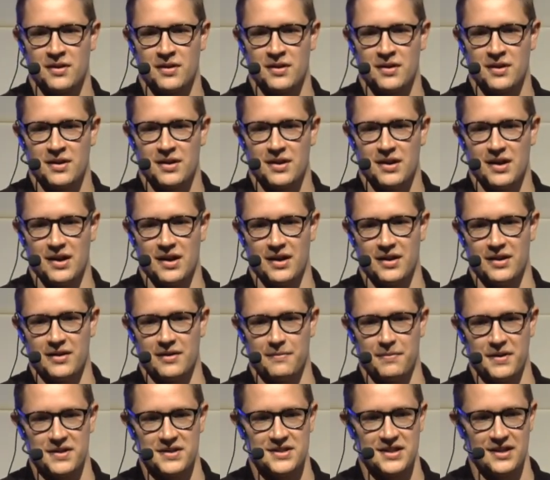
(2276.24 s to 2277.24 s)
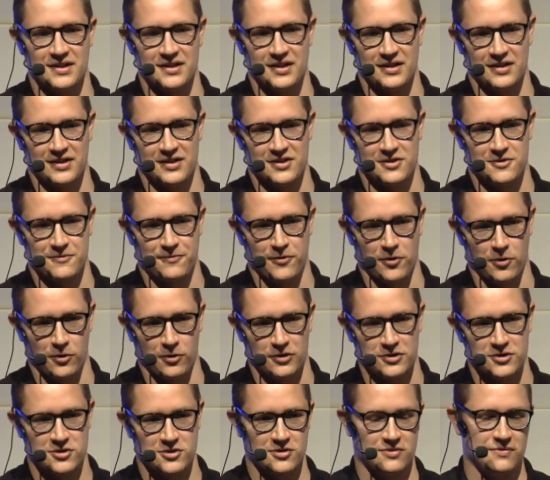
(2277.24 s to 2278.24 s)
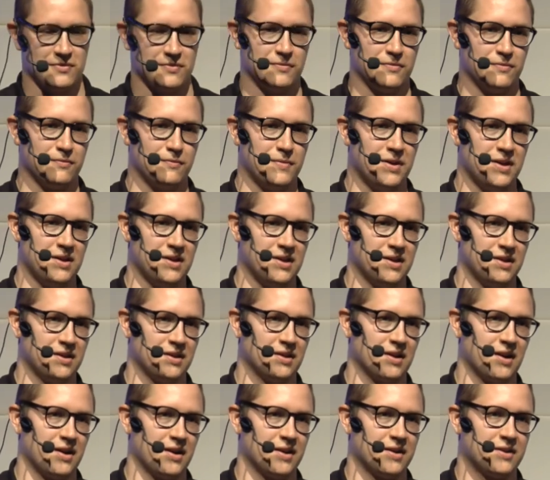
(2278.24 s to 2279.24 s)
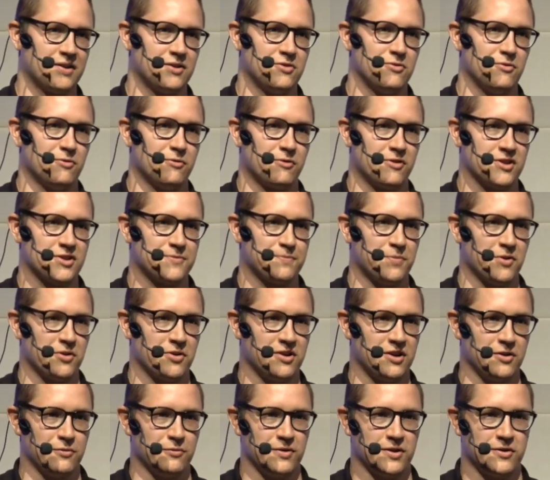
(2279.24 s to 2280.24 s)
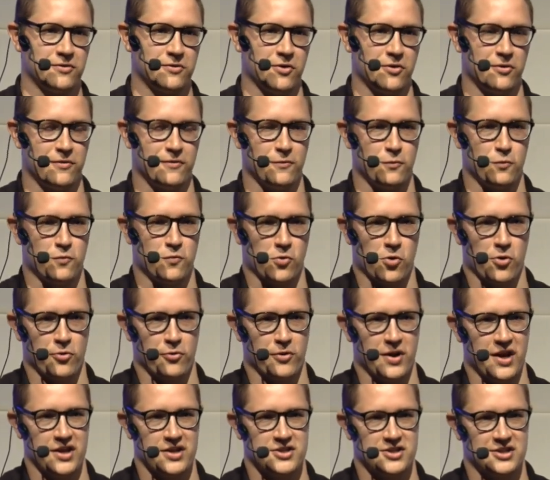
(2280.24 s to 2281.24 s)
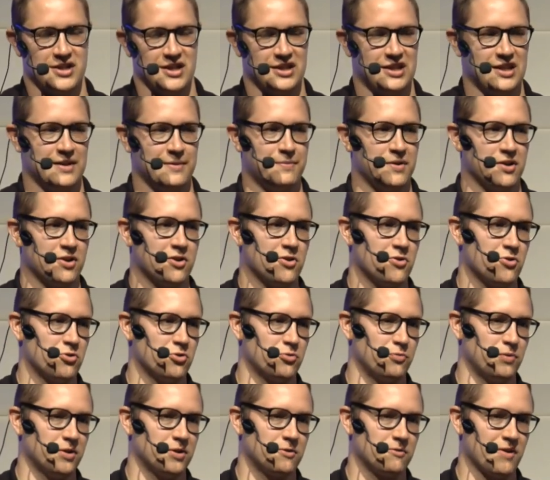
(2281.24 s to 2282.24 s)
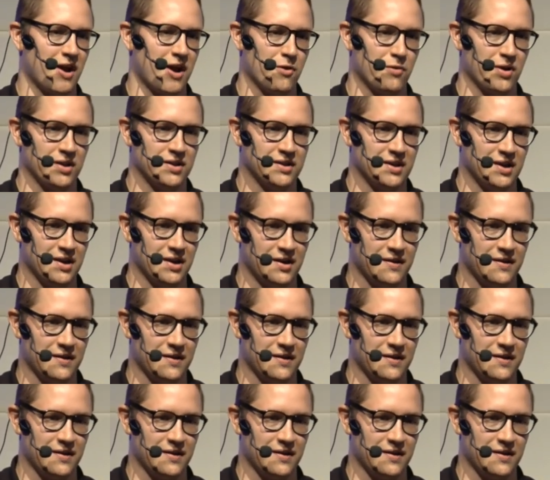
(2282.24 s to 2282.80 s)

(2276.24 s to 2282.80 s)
And by sending these faults, meaning like you're responding with wrong HTTP code with now and then,